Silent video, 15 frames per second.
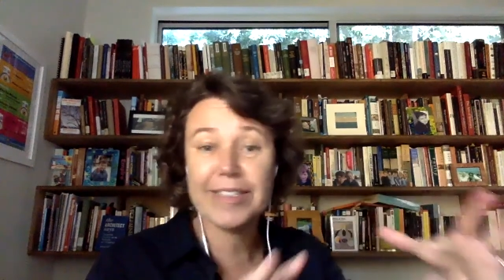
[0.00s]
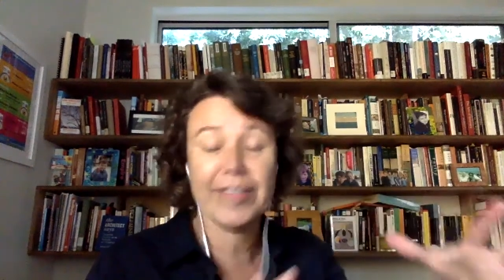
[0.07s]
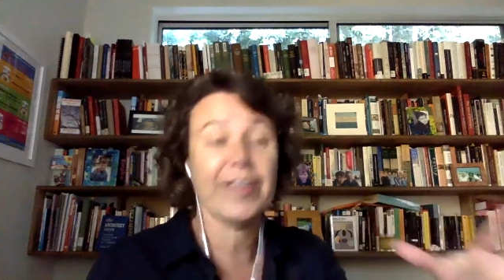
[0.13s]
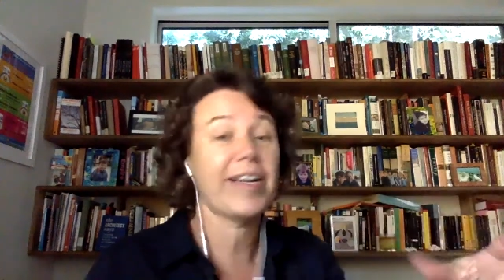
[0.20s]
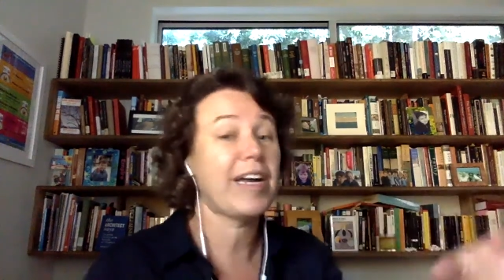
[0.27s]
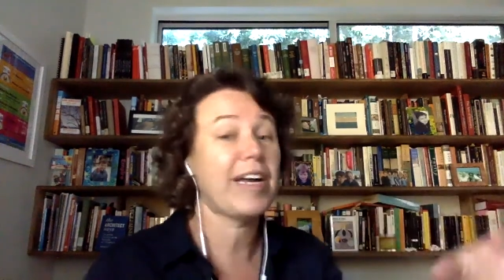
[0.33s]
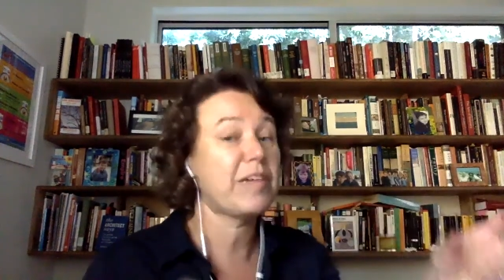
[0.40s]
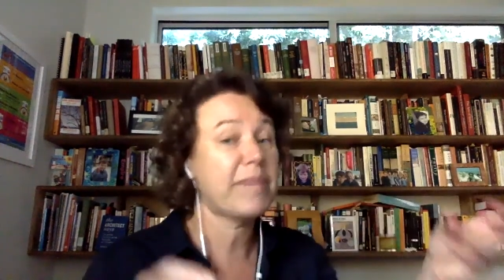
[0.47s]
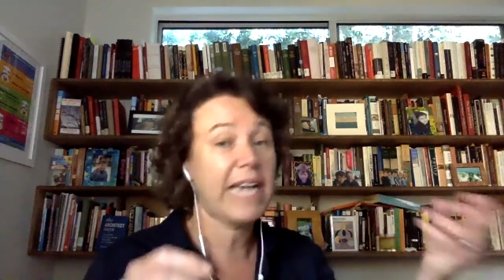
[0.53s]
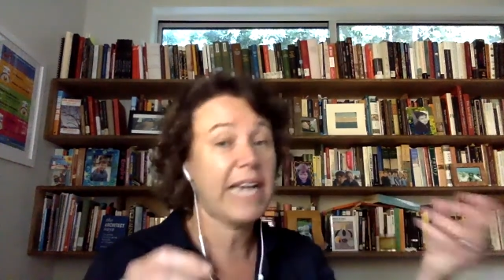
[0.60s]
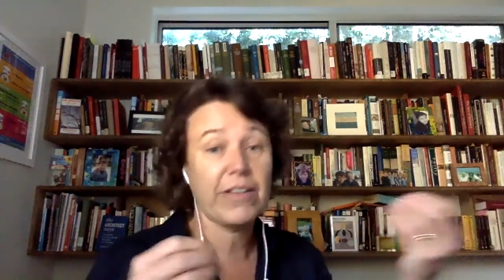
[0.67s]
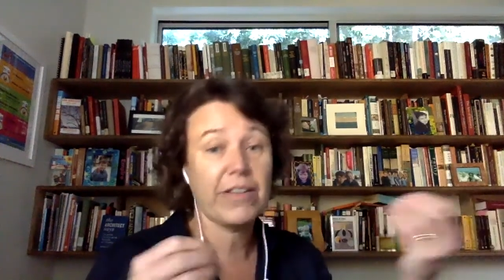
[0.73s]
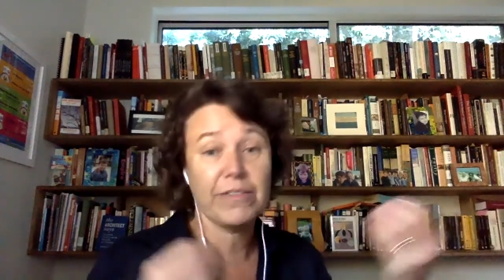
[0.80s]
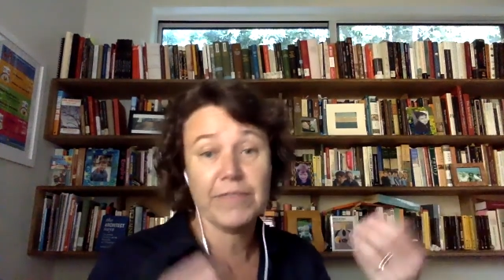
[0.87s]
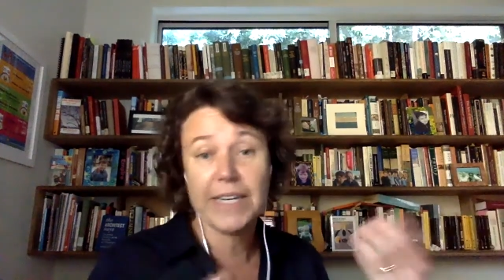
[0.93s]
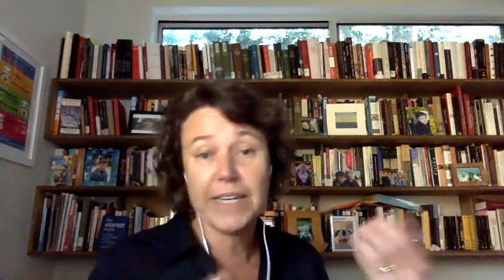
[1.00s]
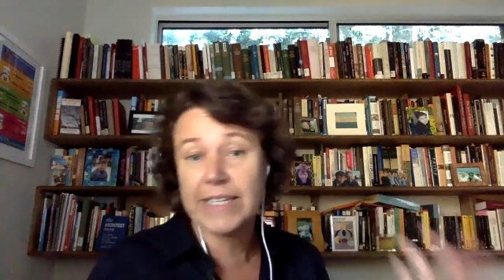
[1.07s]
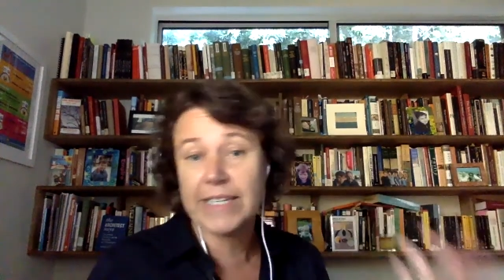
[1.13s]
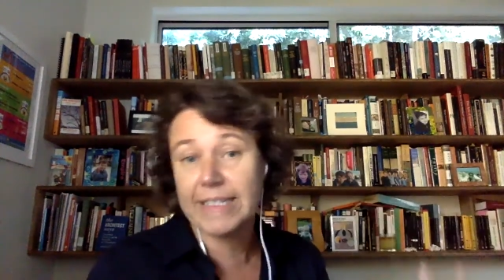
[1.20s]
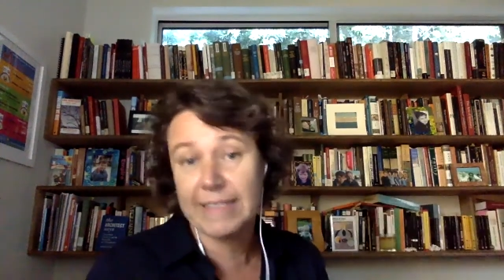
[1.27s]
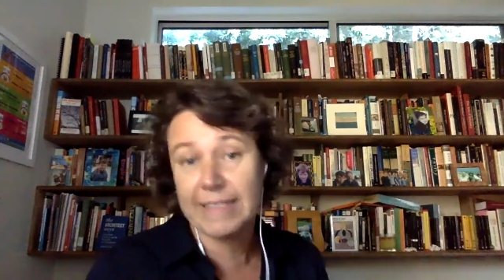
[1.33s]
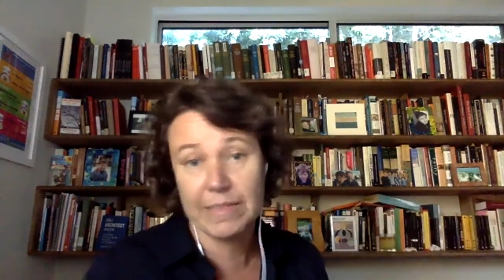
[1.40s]
They're coming out of
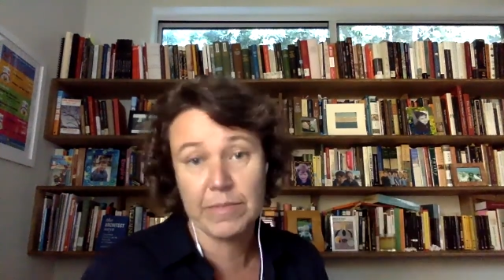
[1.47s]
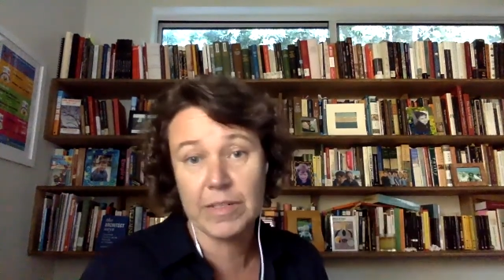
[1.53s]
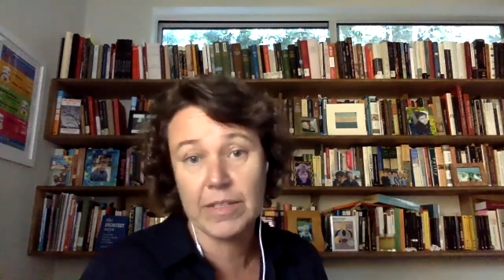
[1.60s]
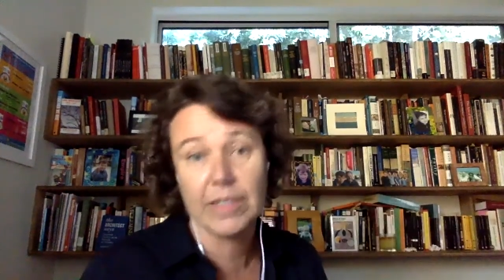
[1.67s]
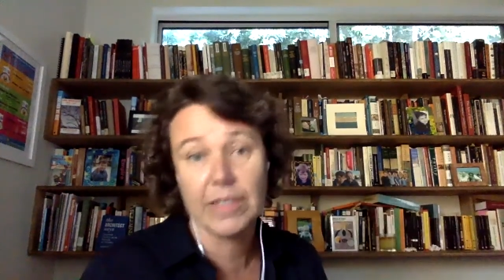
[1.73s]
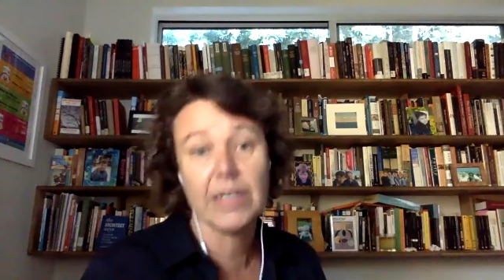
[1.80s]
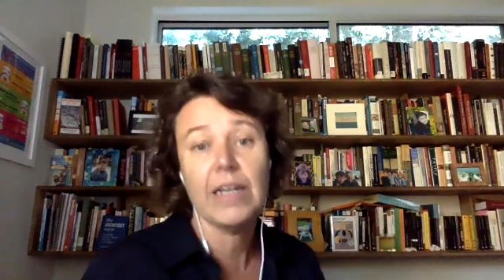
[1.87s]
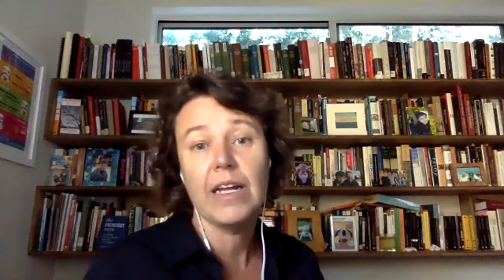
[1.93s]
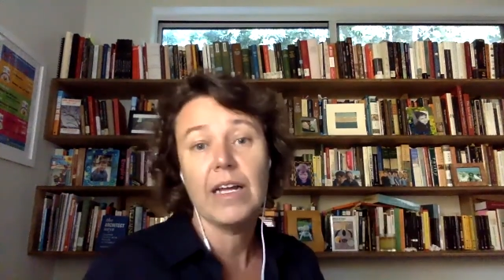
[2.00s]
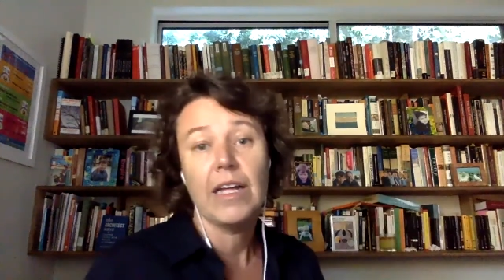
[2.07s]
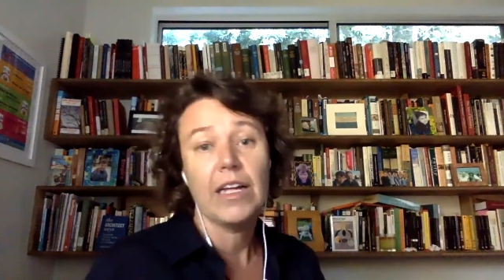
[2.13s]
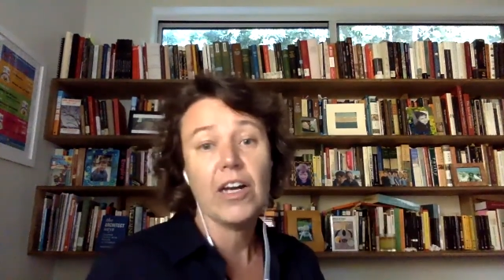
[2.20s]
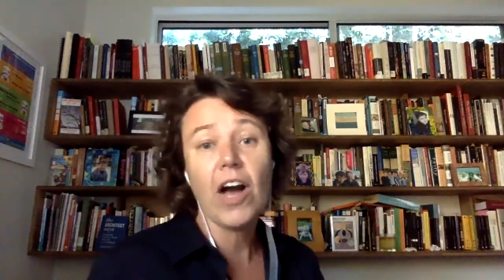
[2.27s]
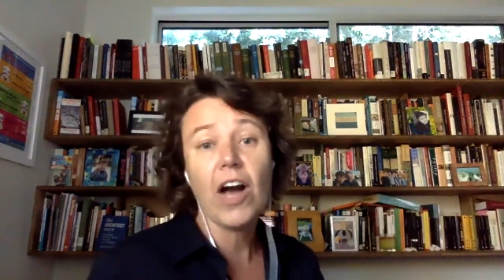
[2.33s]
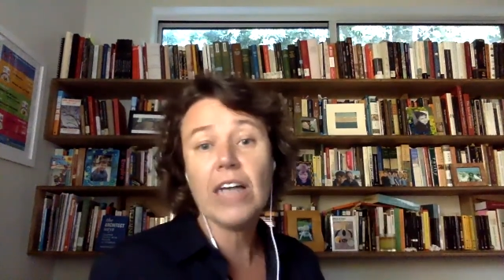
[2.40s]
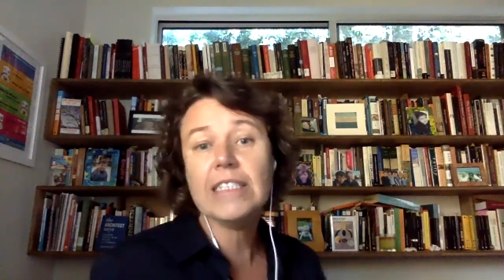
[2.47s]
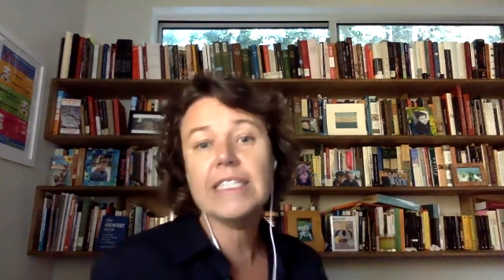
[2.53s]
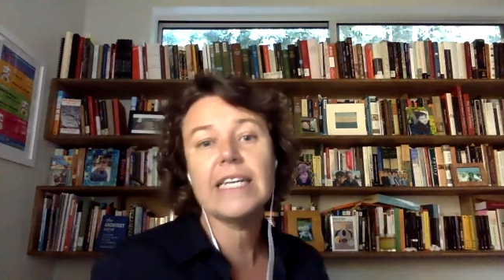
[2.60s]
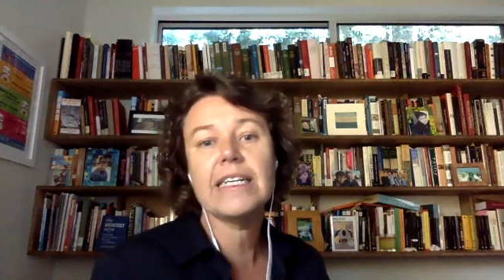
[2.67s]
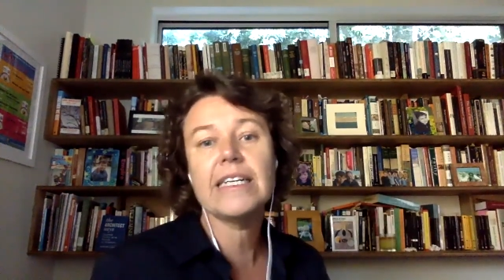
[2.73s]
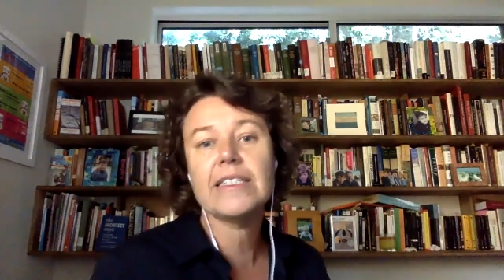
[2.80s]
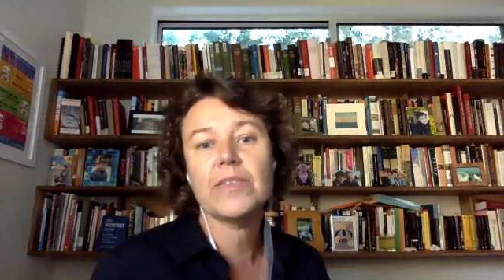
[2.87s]
very similar
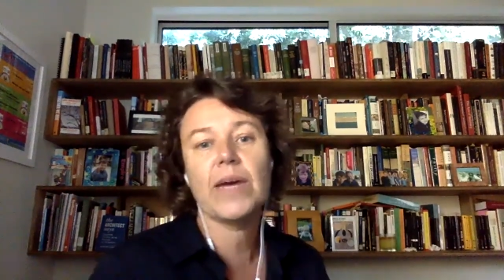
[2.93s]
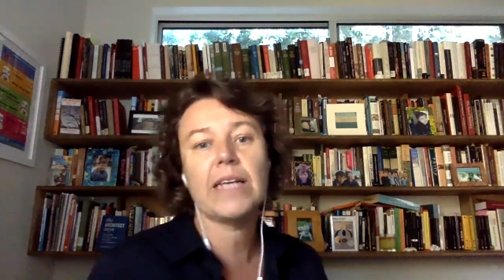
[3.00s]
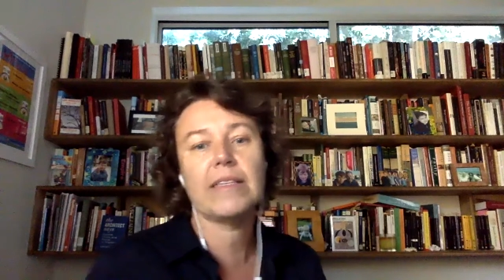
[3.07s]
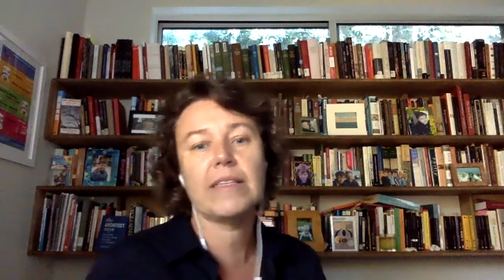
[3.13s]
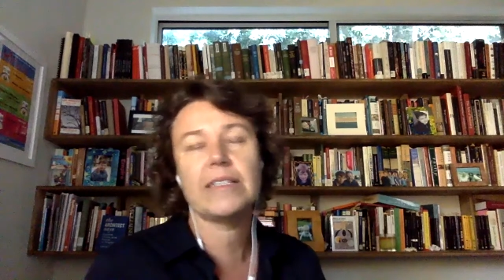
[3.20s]
contexts, right?